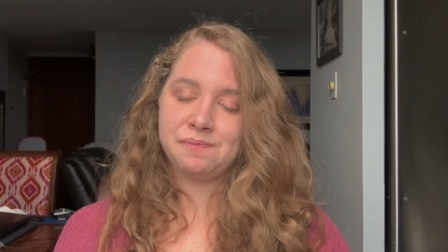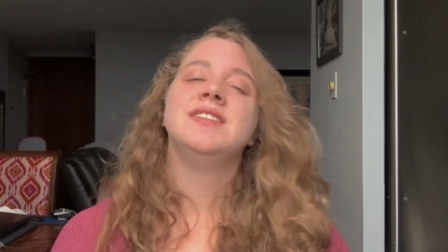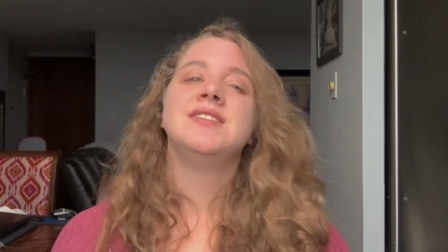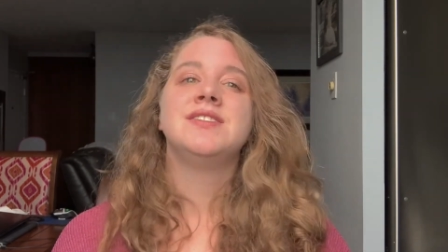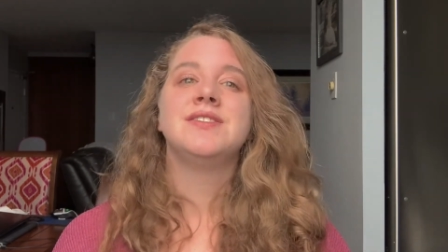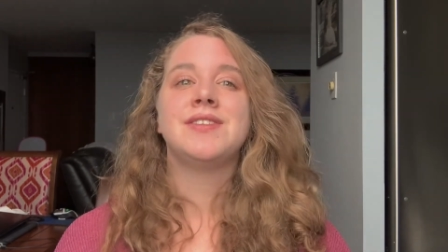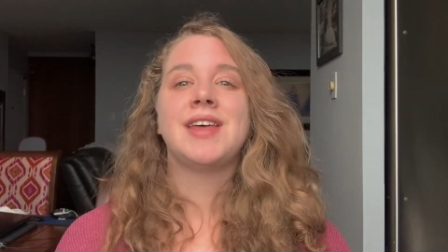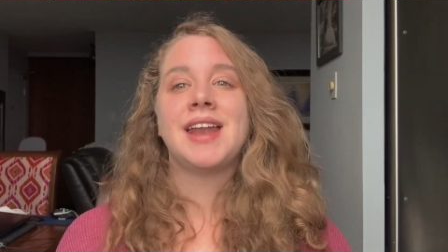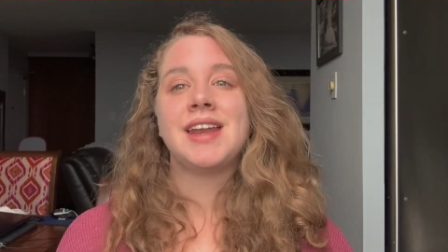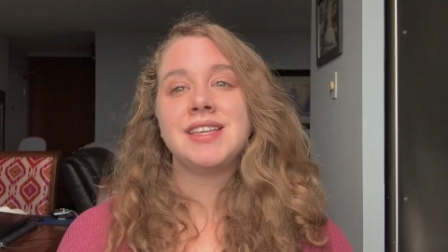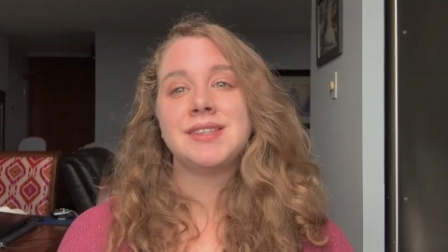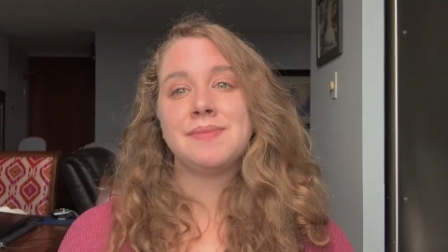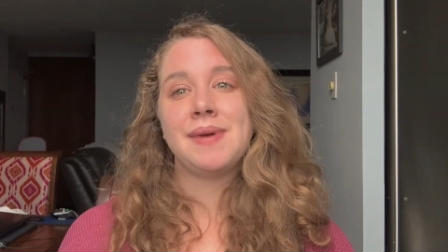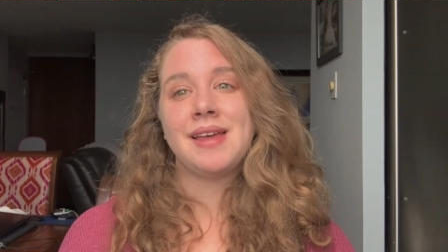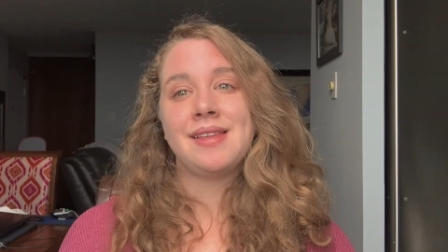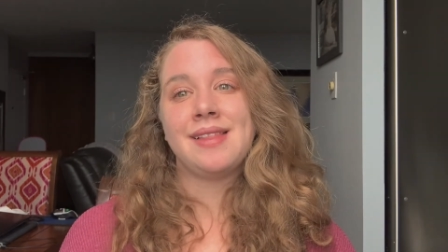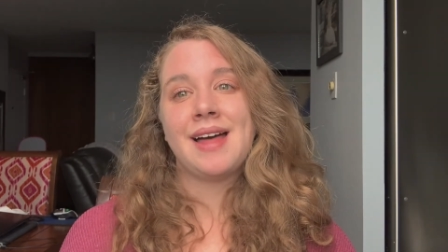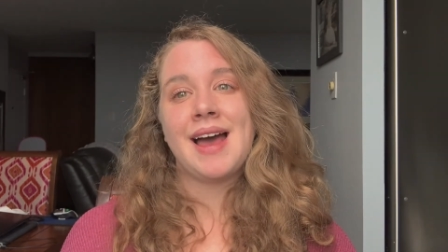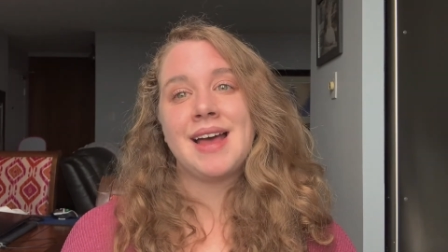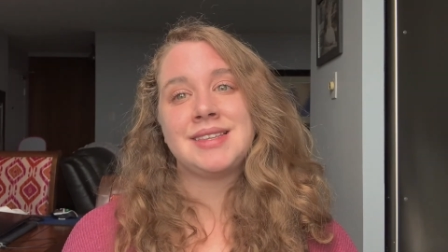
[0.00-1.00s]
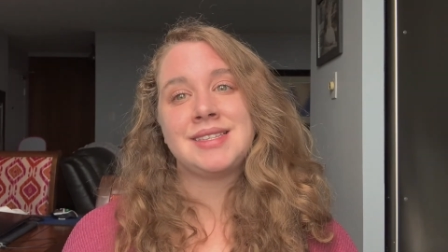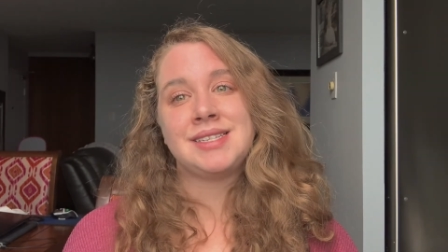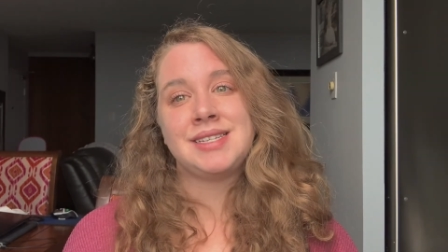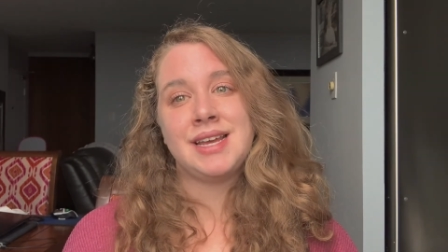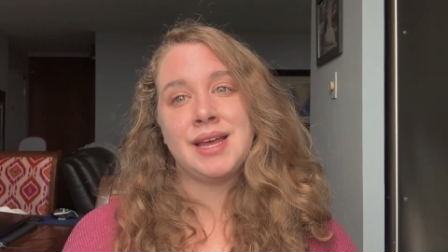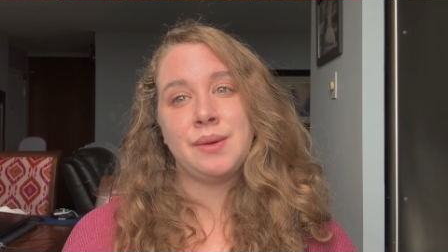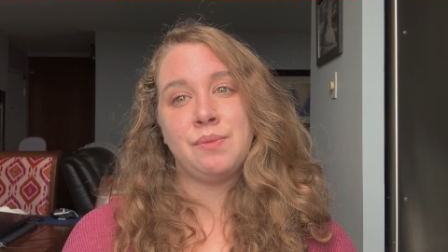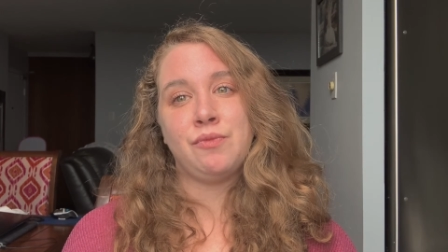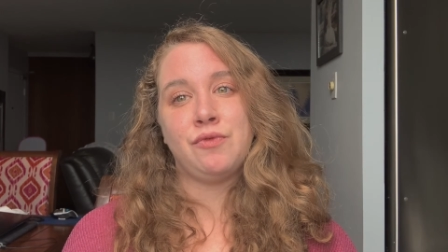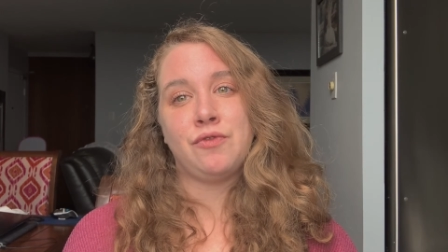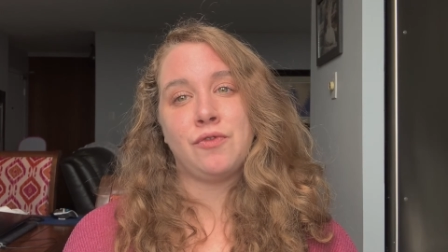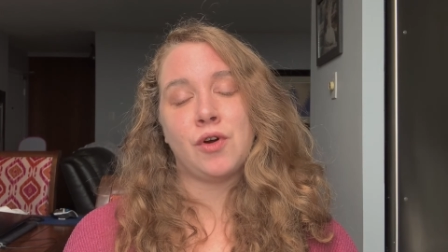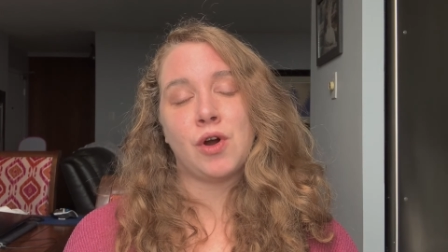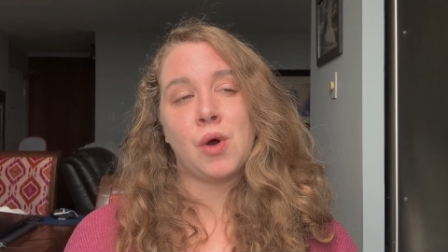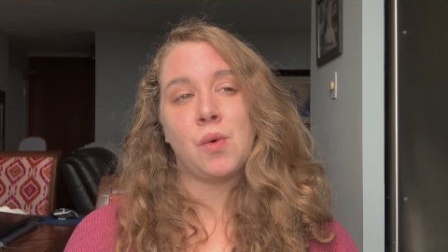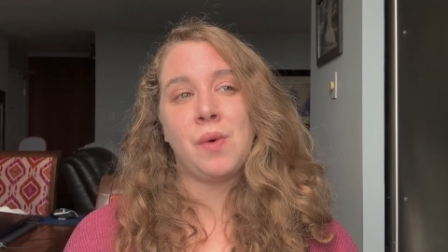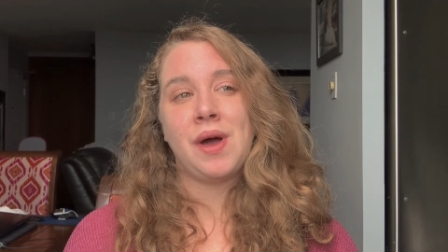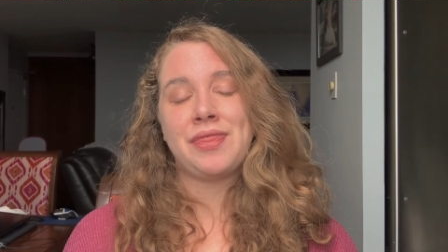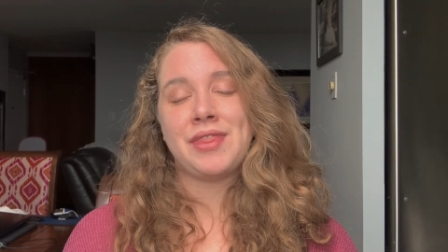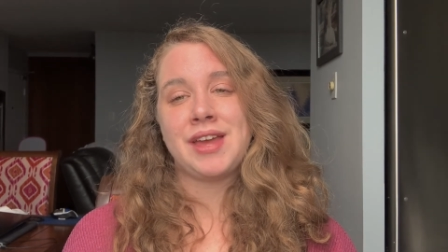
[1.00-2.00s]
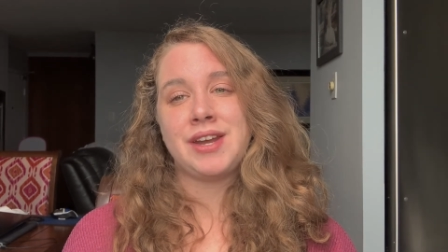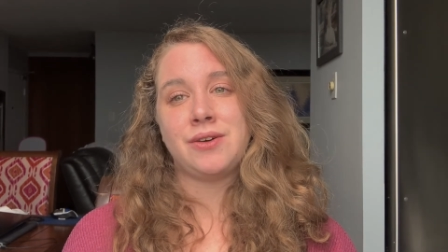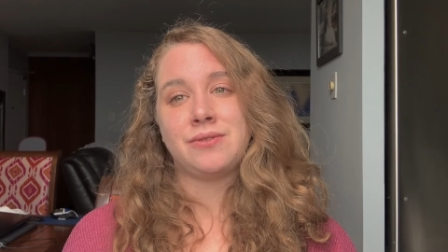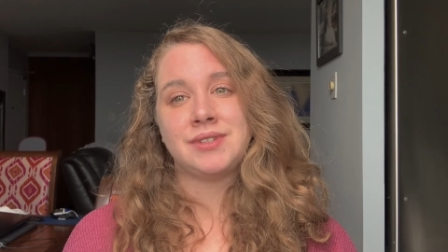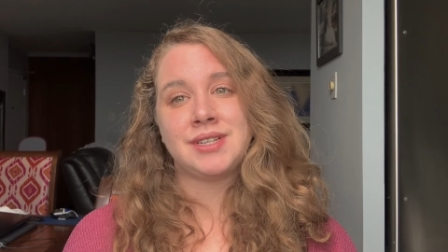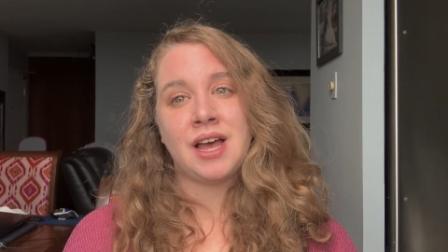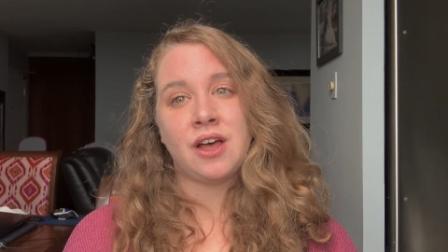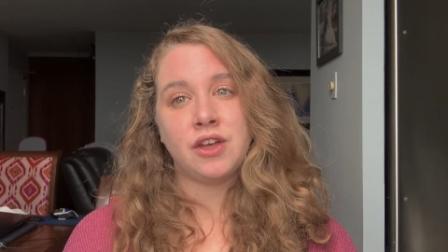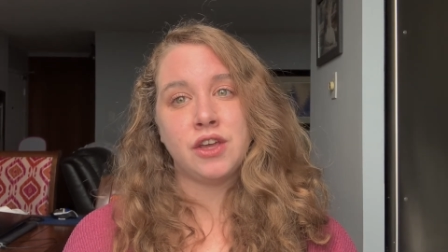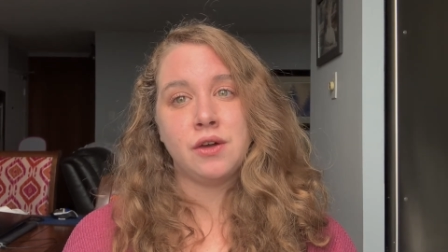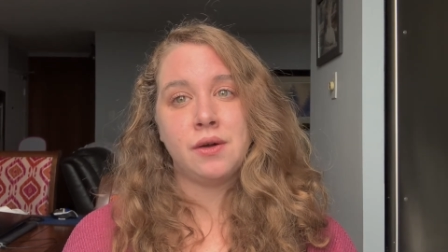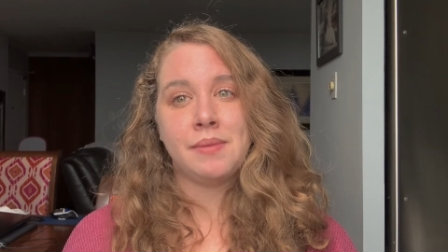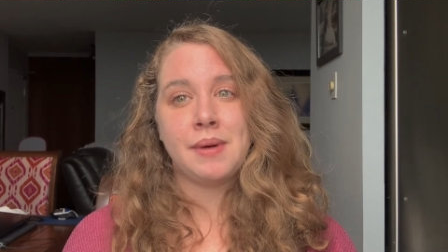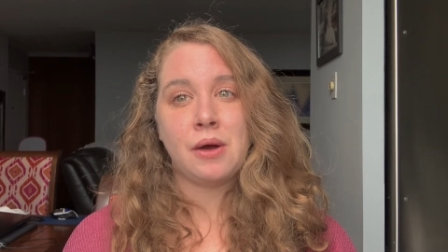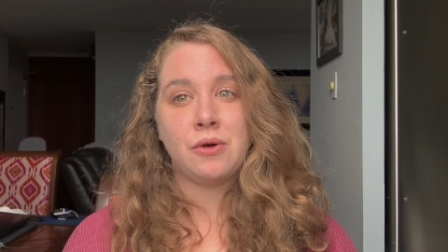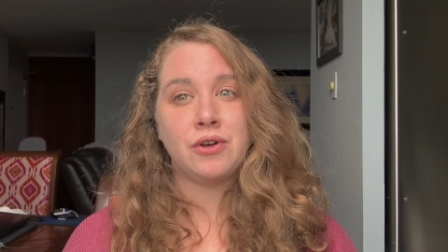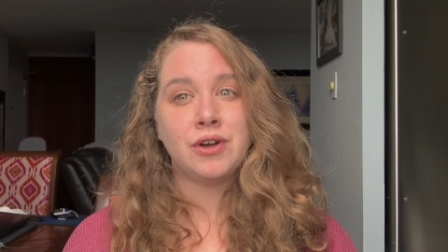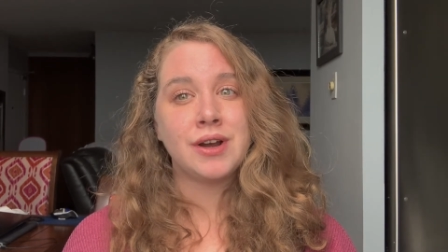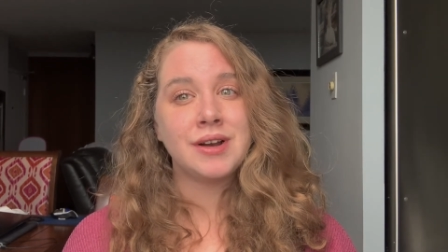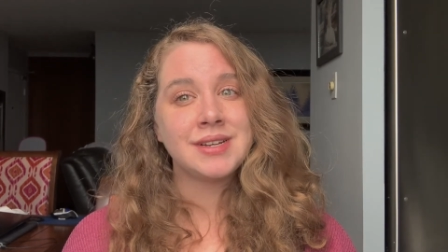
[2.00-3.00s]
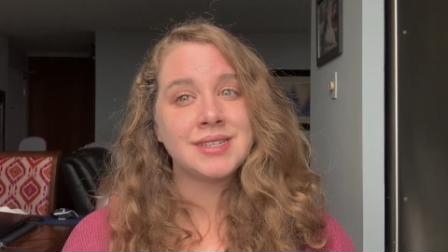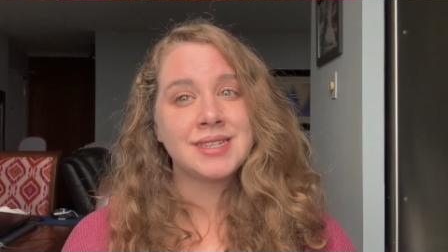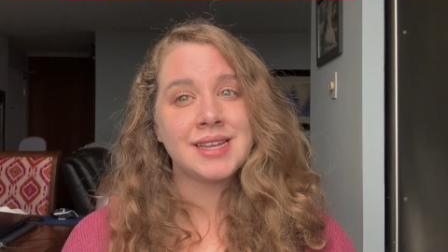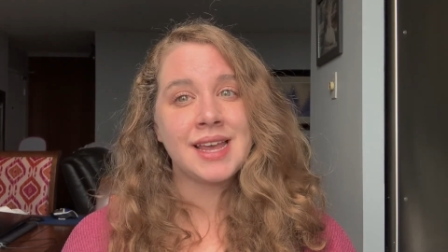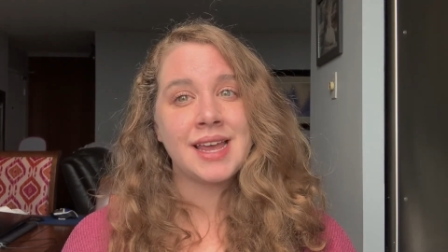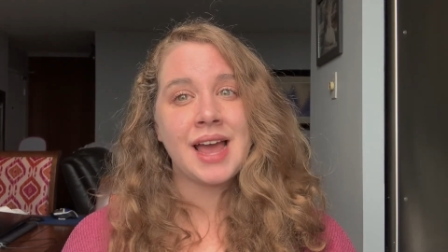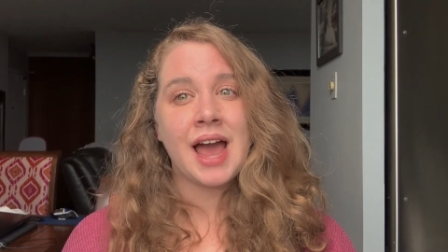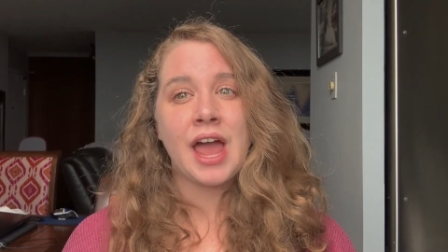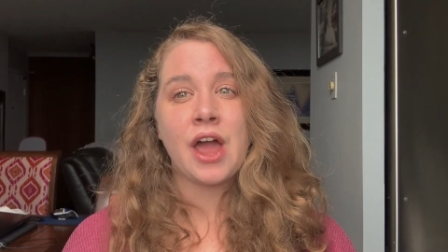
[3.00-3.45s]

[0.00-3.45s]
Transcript: So that is my last tip for what they don't tell you about nursing.